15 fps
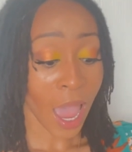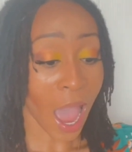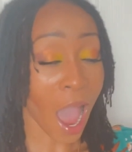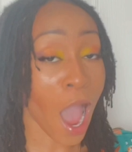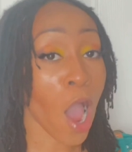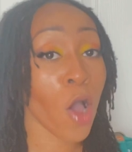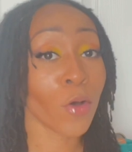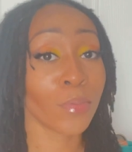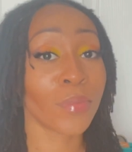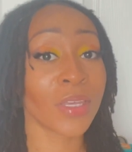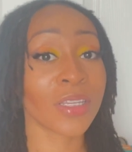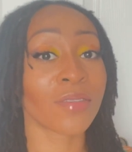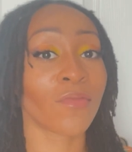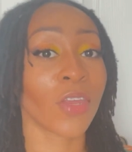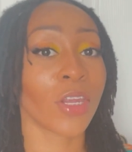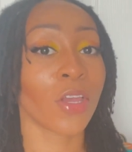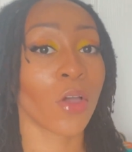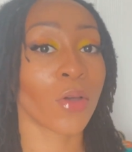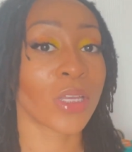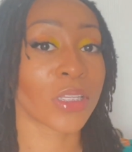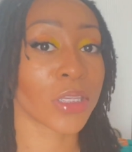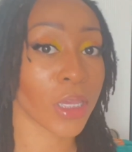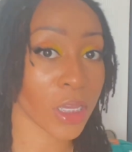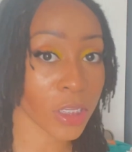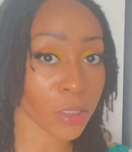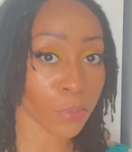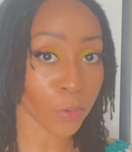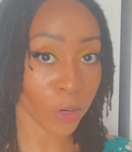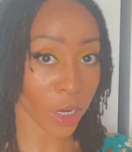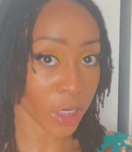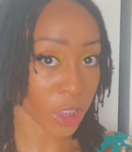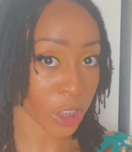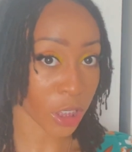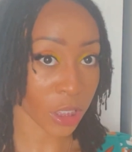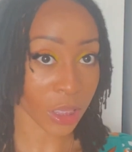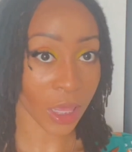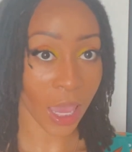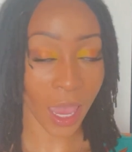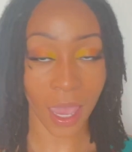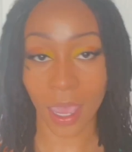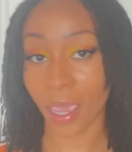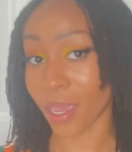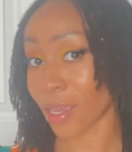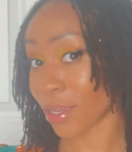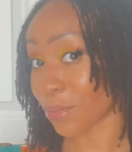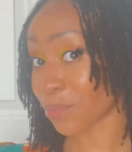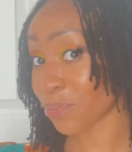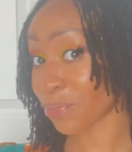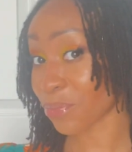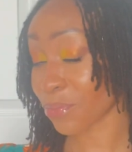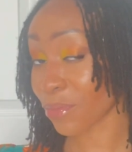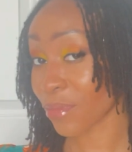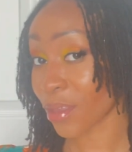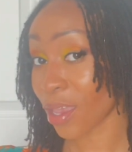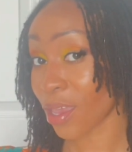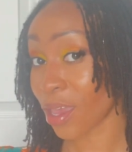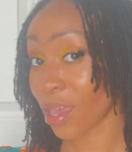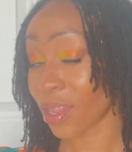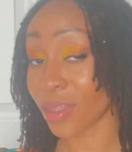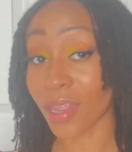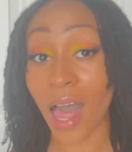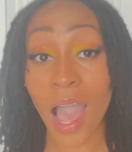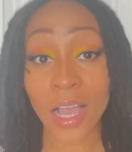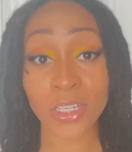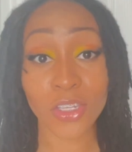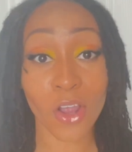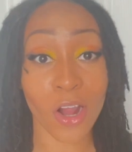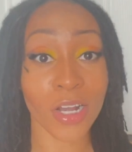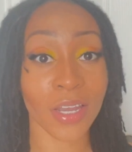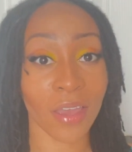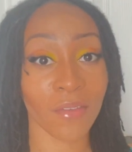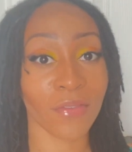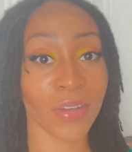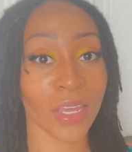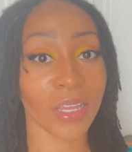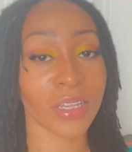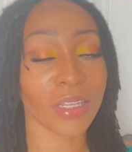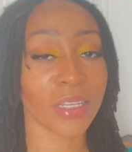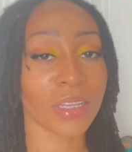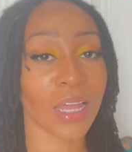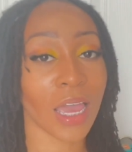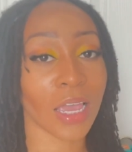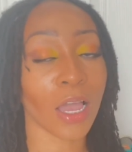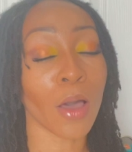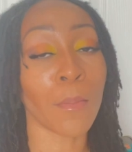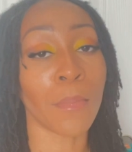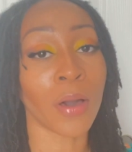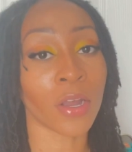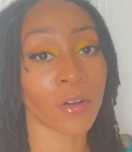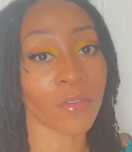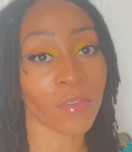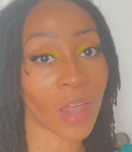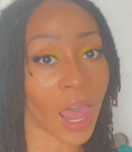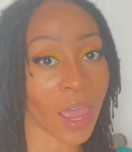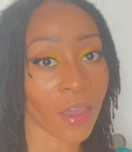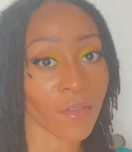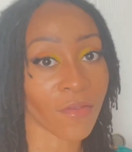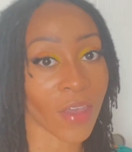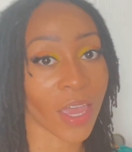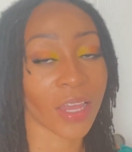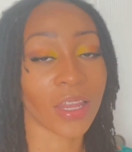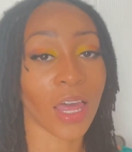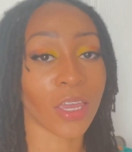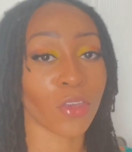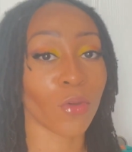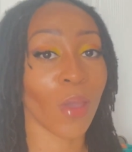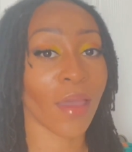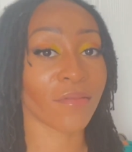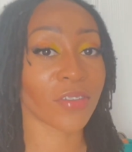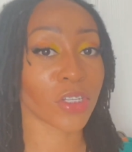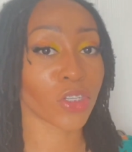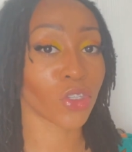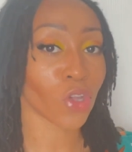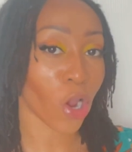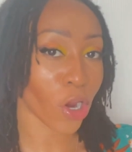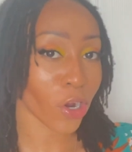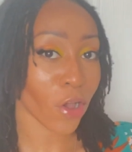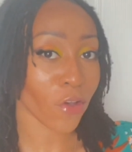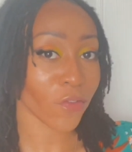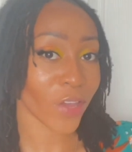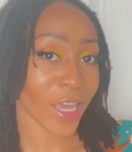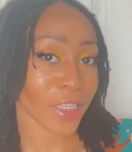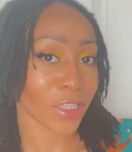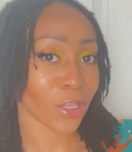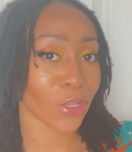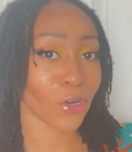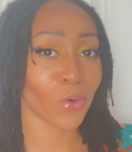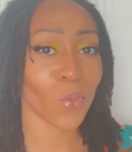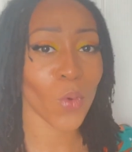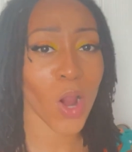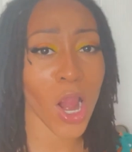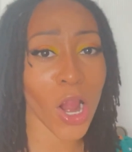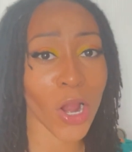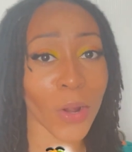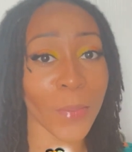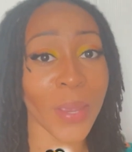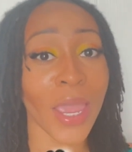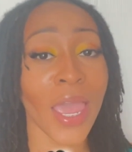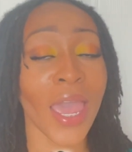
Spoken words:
I hope this video is an inspiration that locks are definitely like a butterfly effect. Like you have to start off as a little worm,